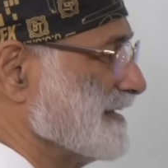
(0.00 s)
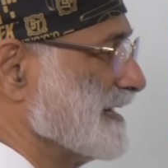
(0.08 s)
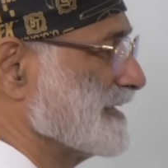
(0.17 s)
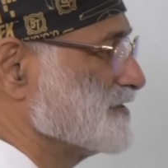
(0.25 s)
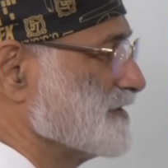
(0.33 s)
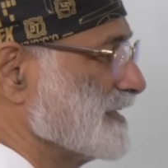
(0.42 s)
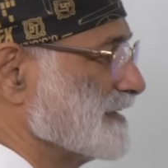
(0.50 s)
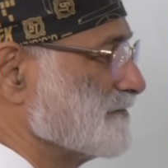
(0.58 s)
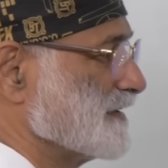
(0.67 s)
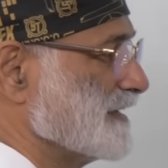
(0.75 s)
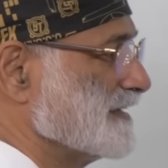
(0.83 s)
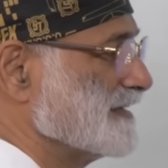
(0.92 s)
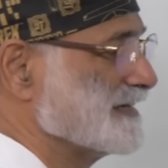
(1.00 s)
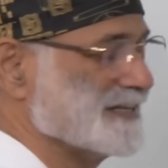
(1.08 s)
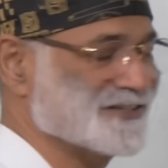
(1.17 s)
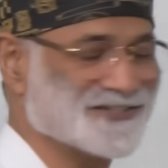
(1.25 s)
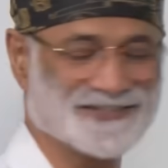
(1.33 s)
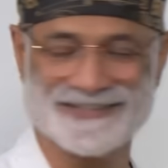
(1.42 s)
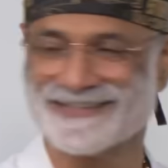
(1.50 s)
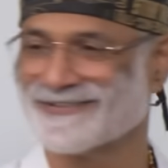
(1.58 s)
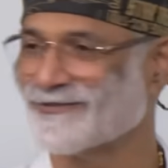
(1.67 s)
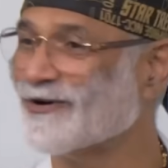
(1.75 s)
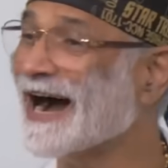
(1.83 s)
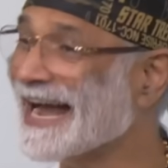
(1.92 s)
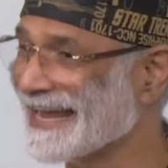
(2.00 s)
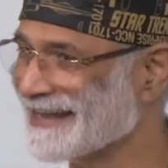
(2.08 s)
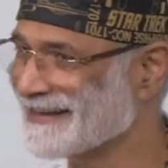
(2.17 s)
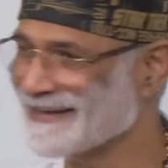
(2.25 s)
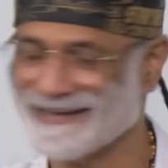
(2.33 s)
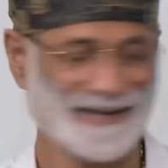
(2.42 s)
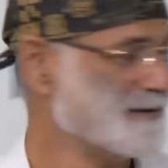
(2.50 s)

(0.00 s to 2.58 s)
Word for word: He'll actually get very little insulin. Why?